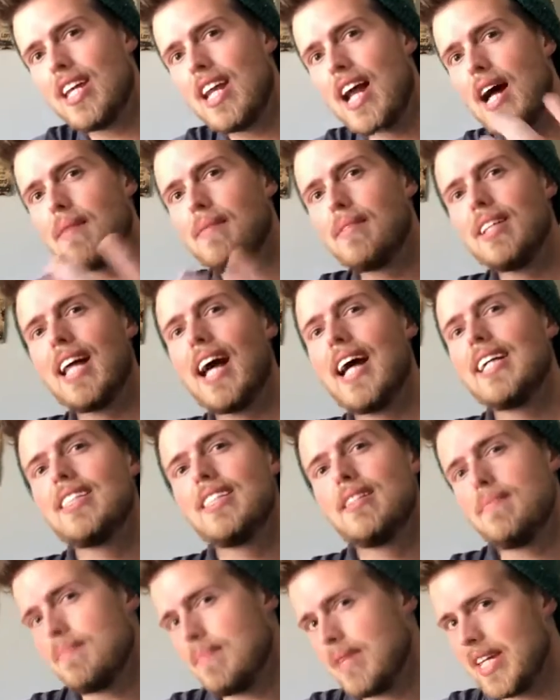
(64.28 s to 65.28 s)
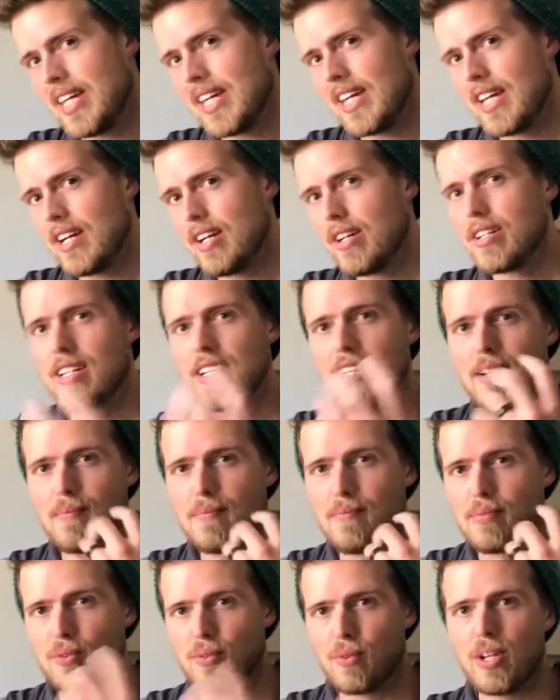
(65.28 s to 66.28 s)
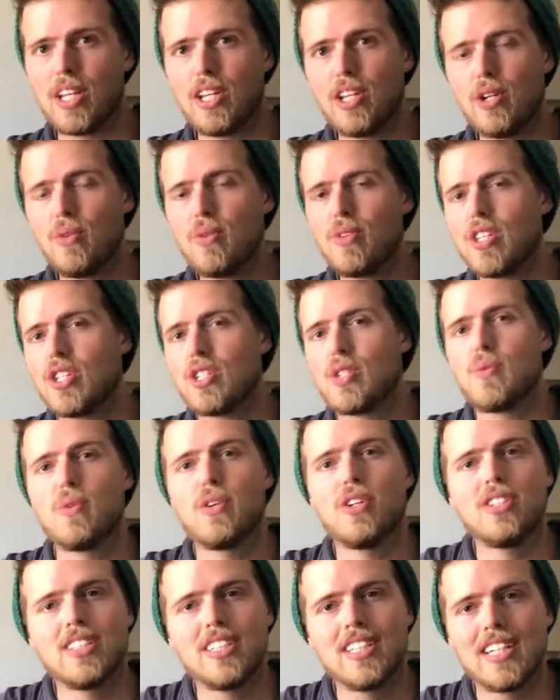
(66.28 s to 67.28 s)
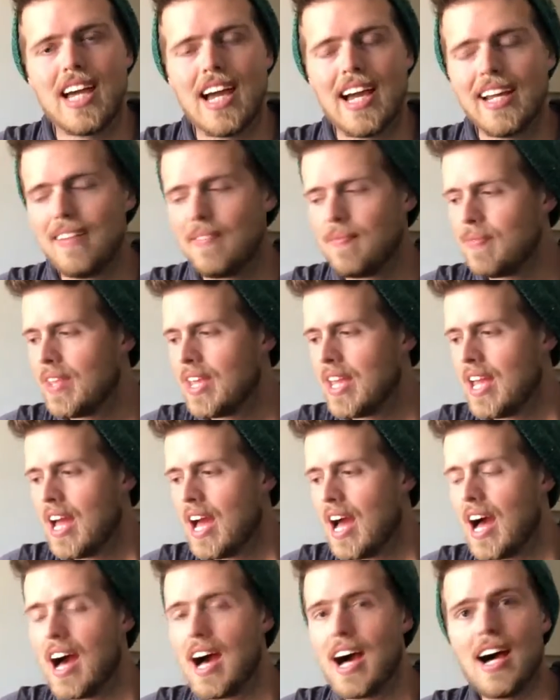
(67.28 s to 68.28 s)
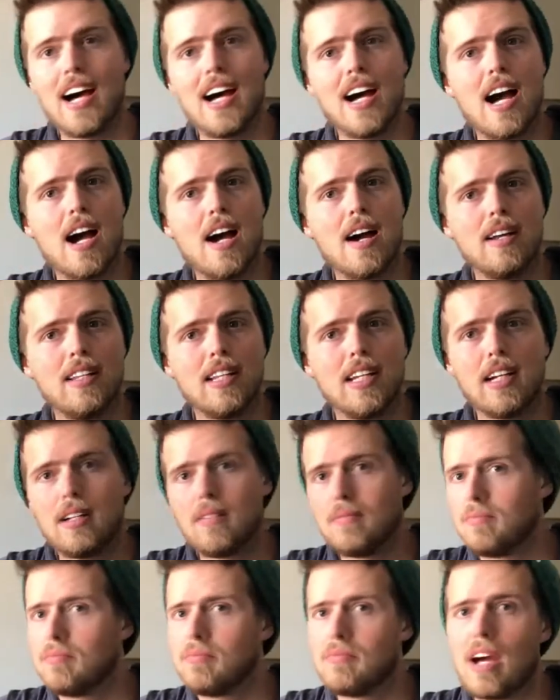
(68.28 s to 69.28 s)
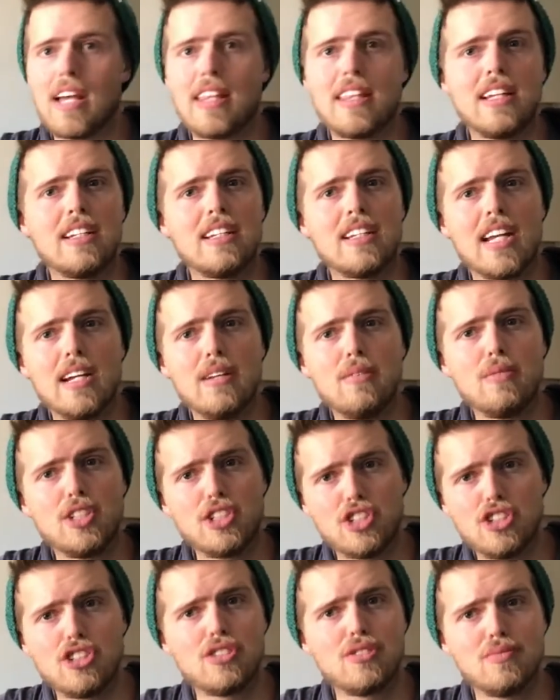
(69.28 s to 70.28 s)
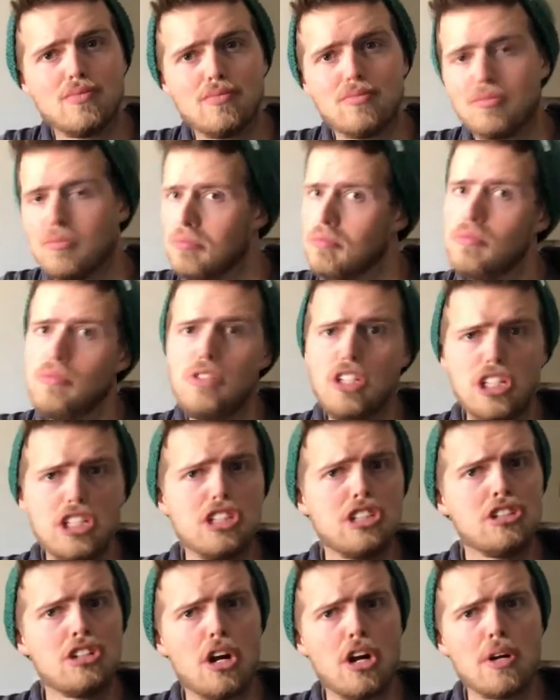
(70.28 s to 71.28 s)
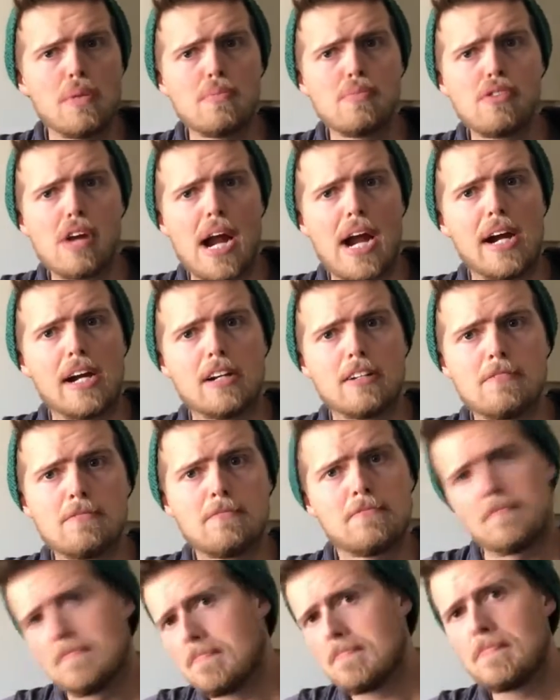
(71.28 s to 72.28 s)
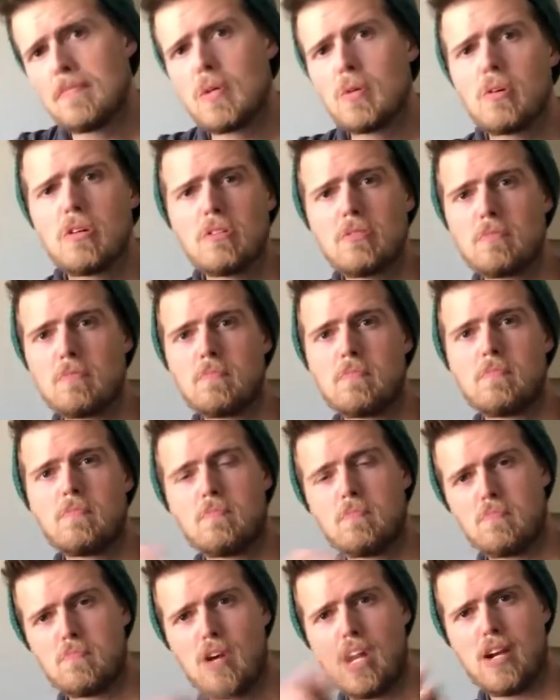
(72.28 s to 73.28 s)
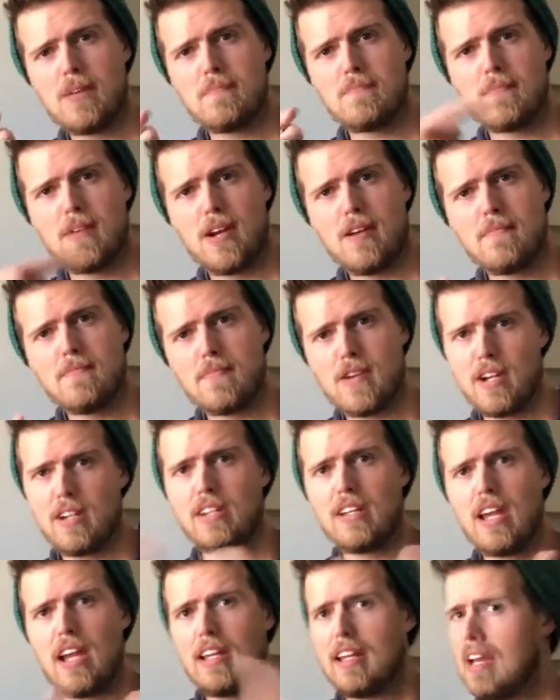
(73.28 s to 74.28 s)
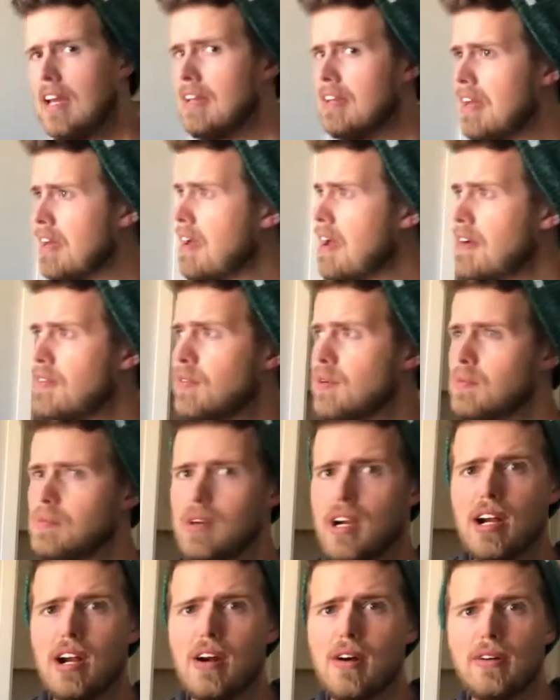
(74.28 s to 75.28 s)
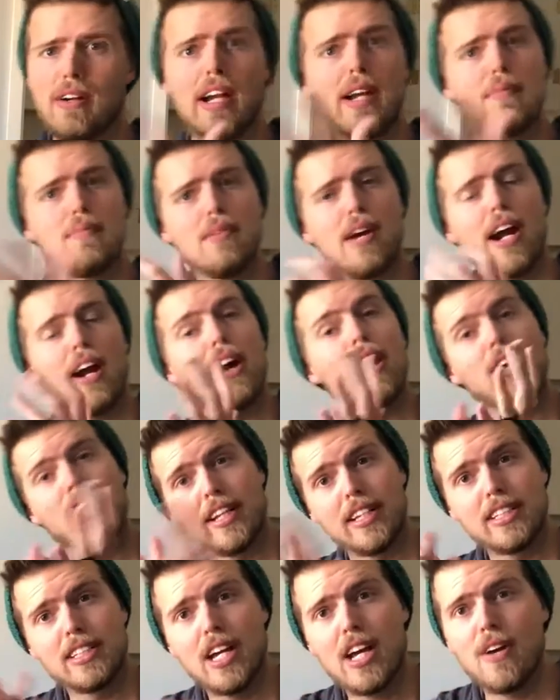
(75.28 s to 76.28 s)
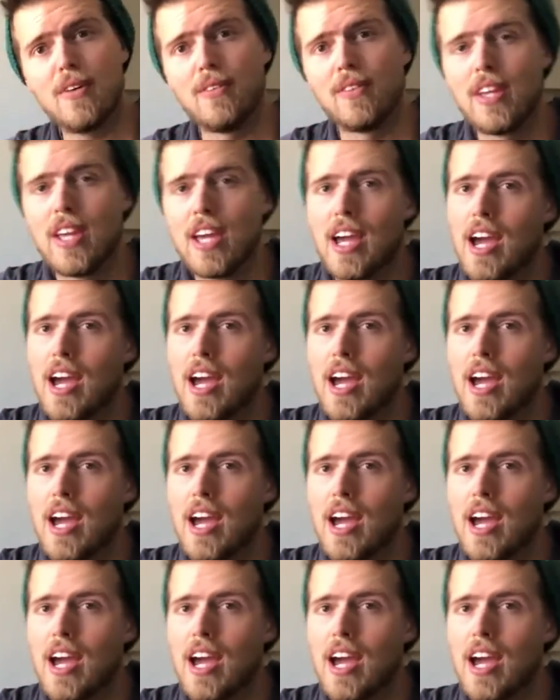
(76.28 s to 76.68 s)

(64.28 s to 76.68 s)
then, I'm glad to be here to bring you this word tonight. I think tonight let's start in prayer. You want prayer? Prayer? Prayer? Yeah. Everyone prayer? Okay, prayer. Let's go.